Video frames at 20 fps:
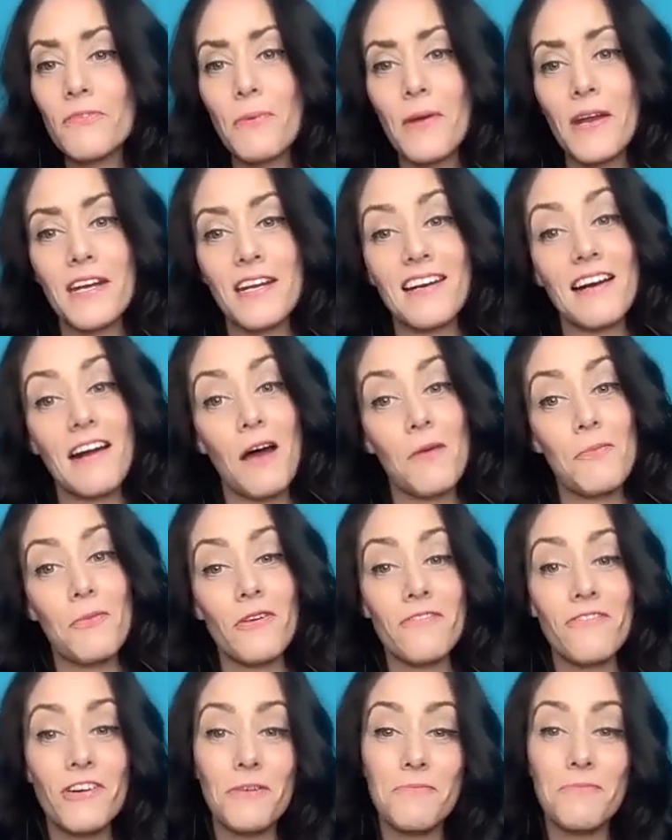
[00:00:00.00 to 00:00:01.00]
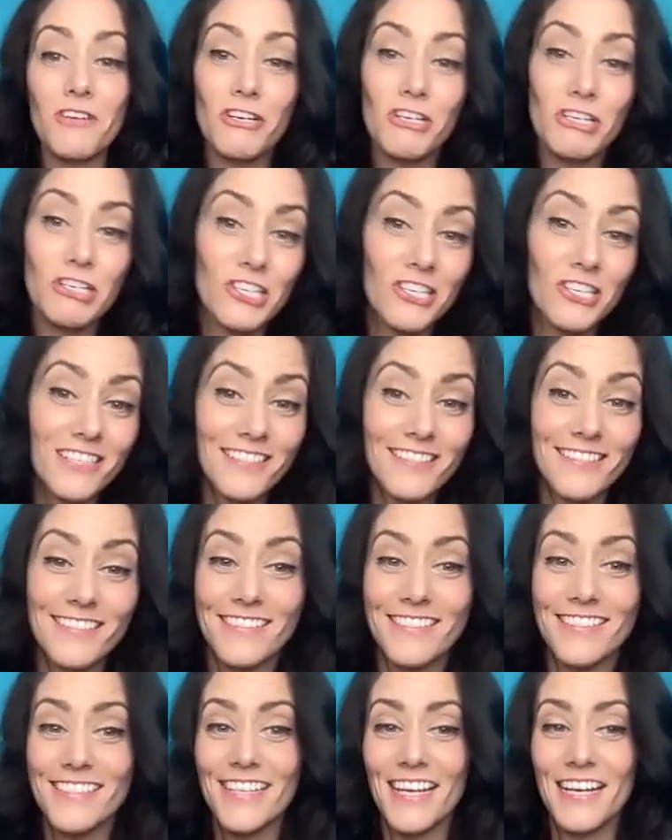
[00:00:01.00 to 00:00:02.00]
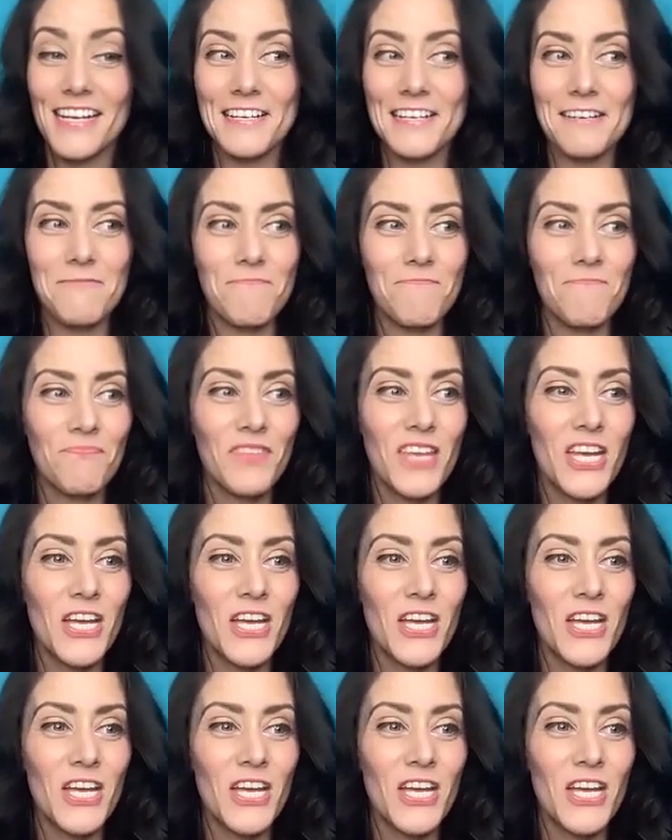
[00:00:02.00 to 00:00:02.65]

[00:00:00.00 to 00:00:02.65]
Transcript: I've been in a couple mm-hmm. of commercials, um,